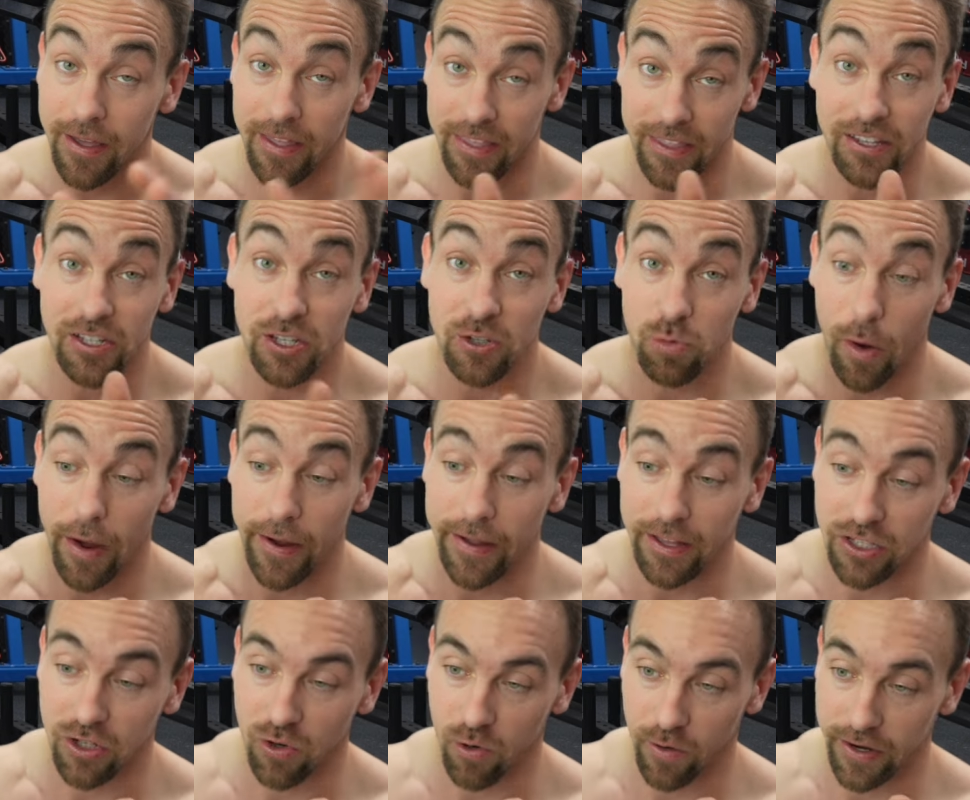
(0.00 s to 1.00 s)
This is why
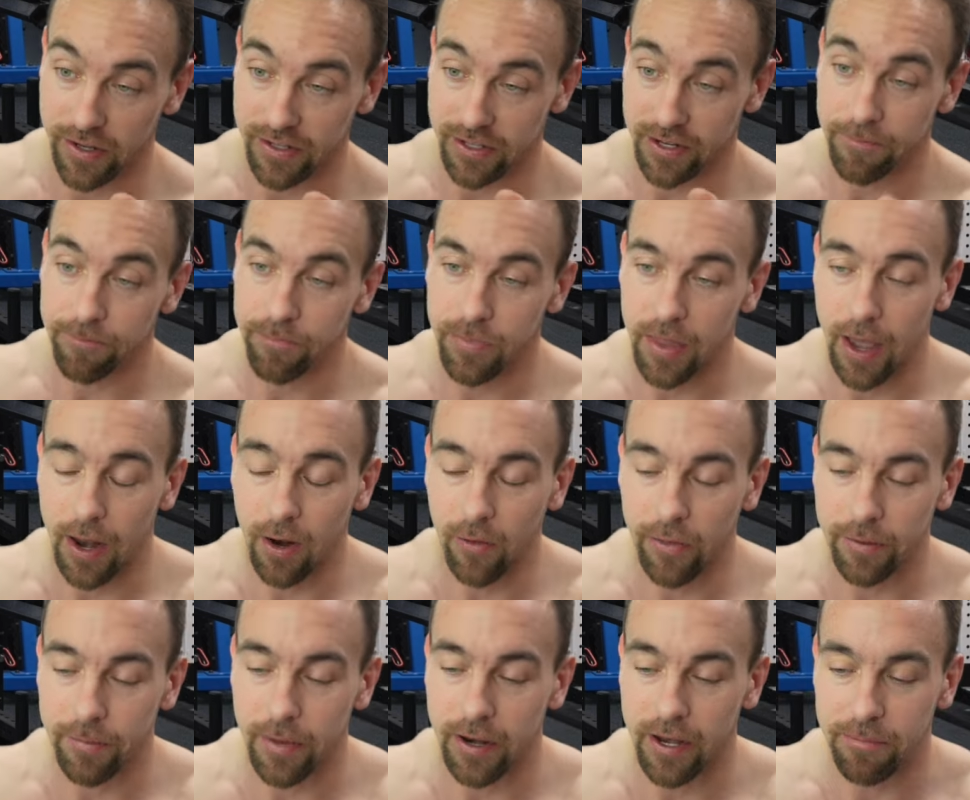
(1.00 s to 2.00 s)
it's crazy. I don't
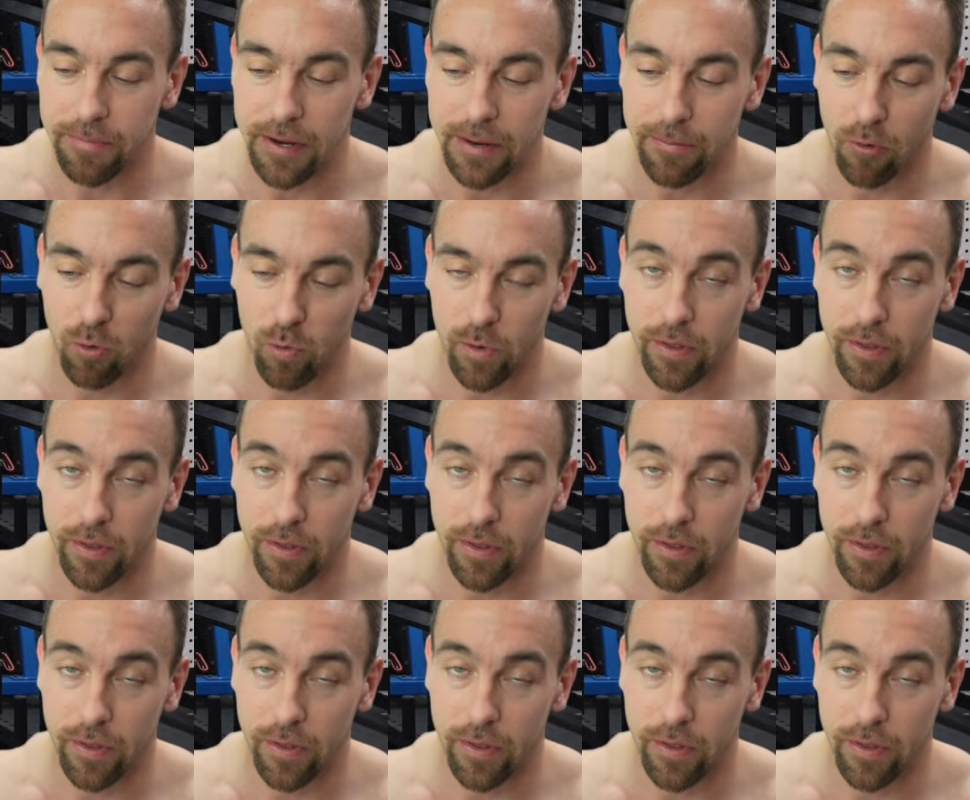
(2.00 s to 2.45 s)
think many people